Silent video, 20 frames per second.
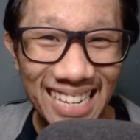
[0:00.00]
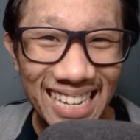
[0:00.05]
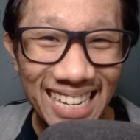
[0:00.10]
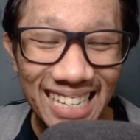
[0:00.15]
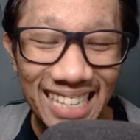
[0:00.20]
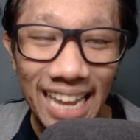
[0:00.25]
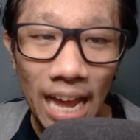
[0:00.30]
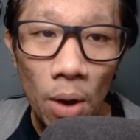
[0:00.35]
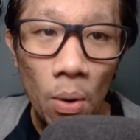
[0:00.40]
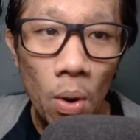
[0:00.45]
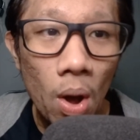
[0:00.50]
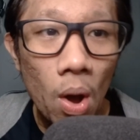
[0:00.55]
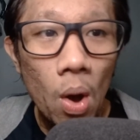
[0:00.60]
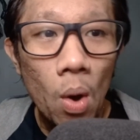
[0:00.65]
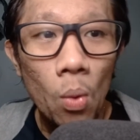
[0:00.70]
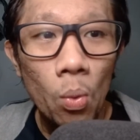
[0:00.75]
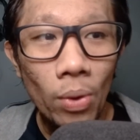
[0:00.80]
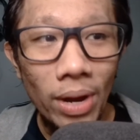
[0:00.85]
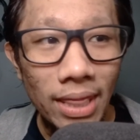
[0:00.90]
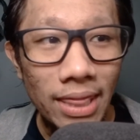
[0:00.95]
Now,
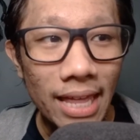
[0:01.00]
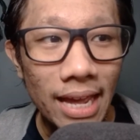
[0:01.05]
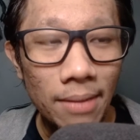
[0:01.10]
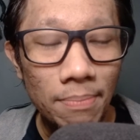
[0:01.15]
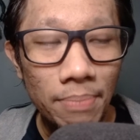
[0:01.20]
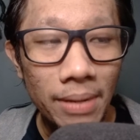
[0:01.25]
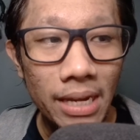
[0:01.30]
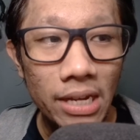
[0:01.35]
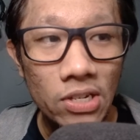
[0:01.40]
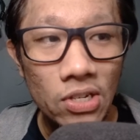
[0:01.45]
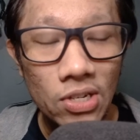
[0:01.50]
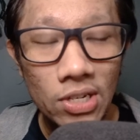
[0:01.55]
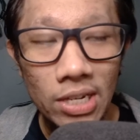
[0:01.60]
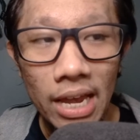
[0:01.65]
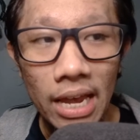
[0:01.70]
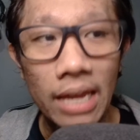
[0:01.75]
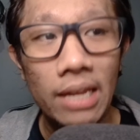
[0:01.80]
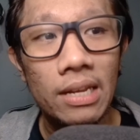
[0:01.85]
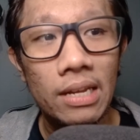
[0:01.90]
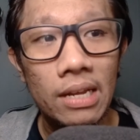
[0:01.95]
with that being
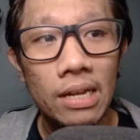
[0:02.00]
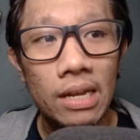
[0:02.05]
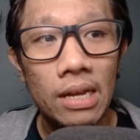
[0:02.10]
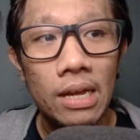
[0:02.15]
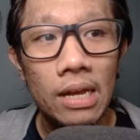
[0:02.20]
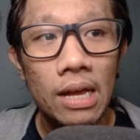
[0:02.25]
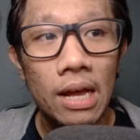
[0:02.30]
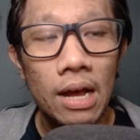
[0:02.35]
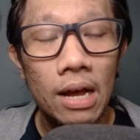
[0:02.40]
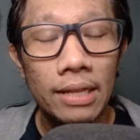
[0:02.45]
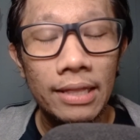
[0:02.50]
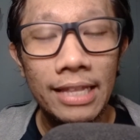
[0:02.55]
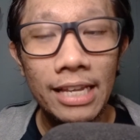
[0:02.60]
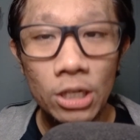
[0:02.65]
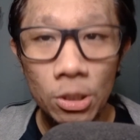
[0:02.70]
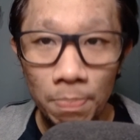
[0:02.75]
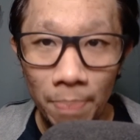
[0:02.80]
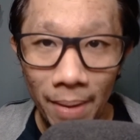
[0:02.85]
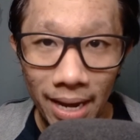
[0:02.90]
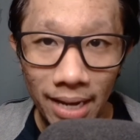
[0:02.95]
said,
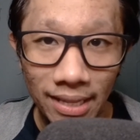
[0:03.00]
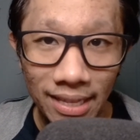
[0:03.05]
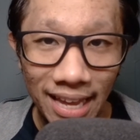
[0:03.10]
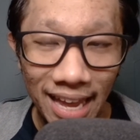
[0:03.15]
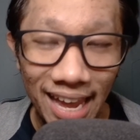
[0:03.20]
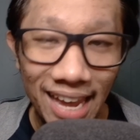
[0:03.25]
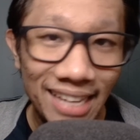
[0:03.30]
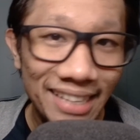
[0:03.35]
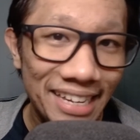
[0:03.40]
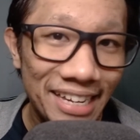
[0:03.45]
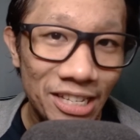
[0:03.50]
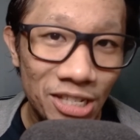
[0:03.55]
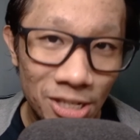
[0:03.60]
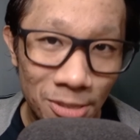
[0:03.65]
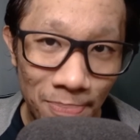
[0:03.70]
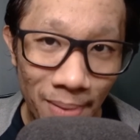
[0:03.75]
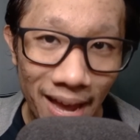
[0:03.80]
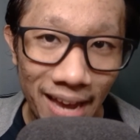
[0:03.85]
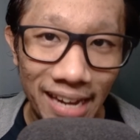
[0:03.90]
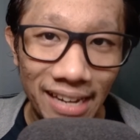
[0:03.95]
despite and in
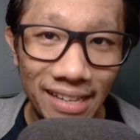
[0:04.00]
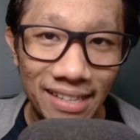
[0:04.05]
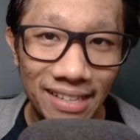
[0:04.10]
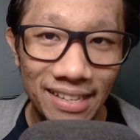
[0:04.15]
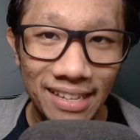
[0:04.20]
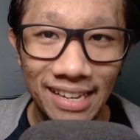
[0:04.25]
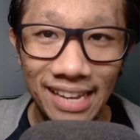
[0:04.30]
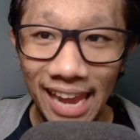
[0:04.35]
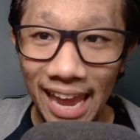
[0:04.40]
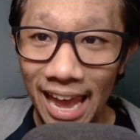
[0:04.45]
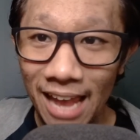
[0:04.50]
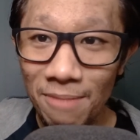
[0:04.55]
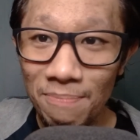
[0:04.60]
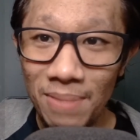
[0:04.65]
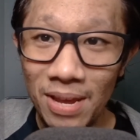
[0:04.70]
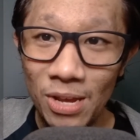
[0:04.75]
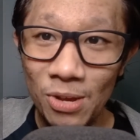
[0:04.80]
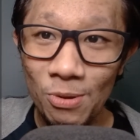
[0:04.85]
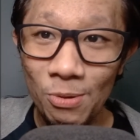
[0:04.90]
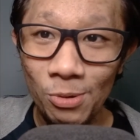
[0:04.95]
spite can
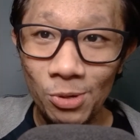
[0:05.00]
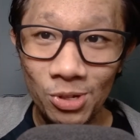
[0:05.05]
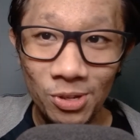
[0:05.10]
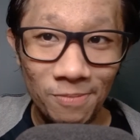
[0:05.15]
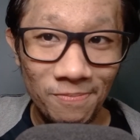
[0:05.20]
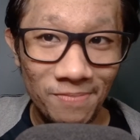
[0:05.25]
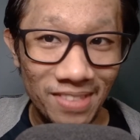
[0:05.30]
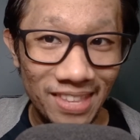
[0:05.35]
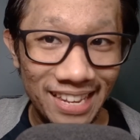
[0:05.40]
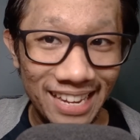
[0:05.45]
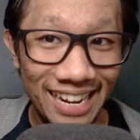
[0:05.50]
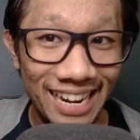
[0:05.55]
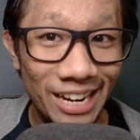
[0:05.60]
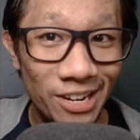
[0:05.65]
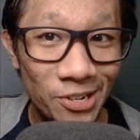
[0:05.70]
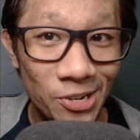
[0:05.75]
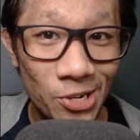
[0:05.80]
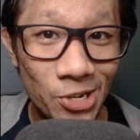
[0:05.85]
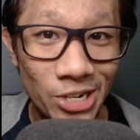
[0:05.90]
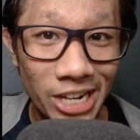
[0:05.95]
be used
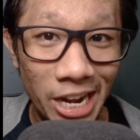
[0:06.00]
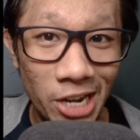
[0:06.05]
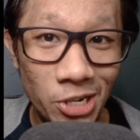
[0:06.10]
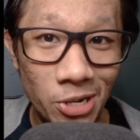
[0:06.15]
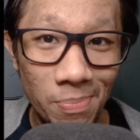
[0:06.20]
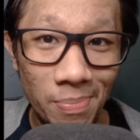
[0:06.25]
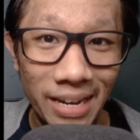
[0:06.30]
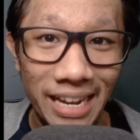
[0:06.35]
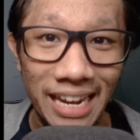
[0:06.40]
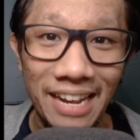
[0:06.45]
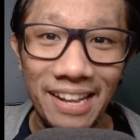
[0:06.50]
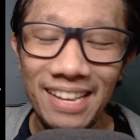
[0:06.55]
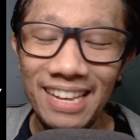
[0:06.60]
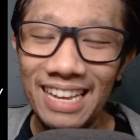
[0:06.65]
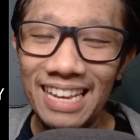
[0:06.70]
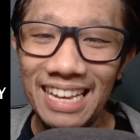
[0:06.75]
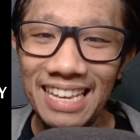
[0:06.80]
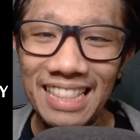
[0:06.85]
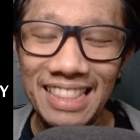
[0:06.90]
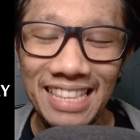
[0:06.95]
interchangeably
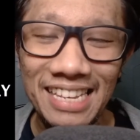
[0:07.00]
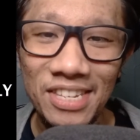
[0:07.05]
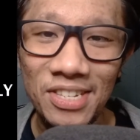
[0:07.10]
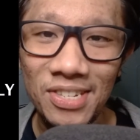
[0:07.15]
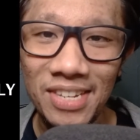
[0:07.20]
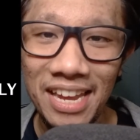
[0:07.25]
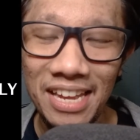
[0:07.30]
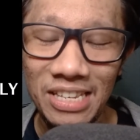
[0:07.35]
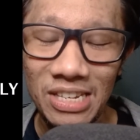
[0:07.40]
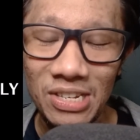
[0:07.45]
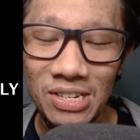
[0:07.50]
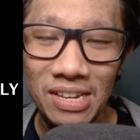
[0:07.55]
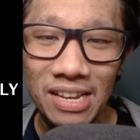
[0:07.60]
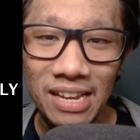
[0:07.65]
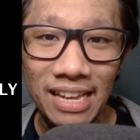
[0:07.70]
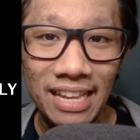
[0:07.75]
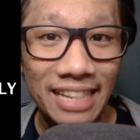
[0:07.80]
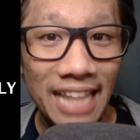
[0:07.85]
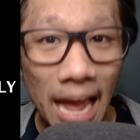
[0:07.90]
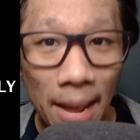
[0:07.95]
in this sense.
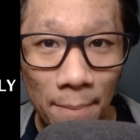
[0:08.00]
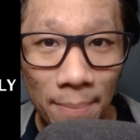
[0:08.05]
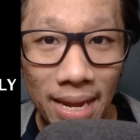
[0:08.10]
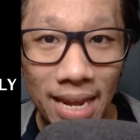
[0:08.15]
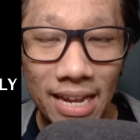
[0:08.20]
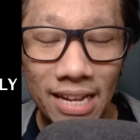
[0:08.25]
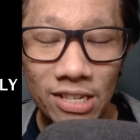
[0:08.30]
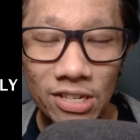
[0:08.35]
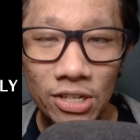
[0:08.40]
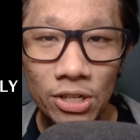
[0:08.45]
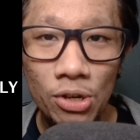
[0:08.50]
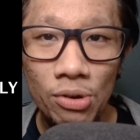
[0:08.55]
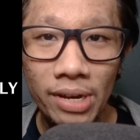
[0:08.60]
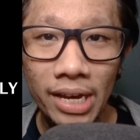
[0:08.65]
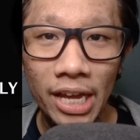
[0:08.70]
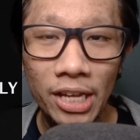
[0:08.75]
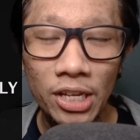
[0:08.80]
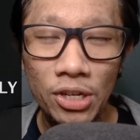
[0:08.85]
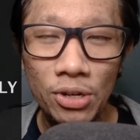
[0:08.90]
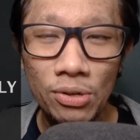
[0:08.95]
That means you
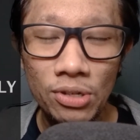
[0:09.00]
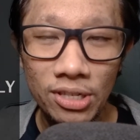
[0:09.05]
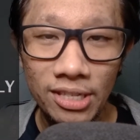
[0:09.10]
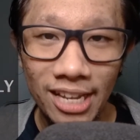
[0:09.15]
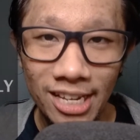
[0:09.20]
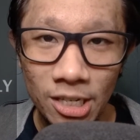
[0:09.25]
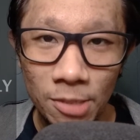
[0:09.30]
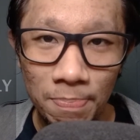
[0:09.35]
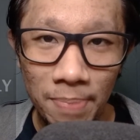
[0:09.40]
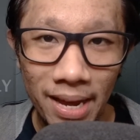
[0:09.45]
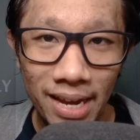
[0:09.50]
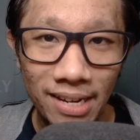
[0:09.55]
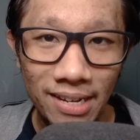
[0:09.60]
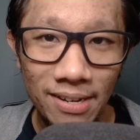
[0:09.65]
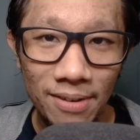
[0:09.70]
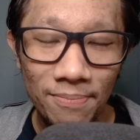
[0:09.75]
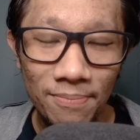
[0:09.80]
can use despite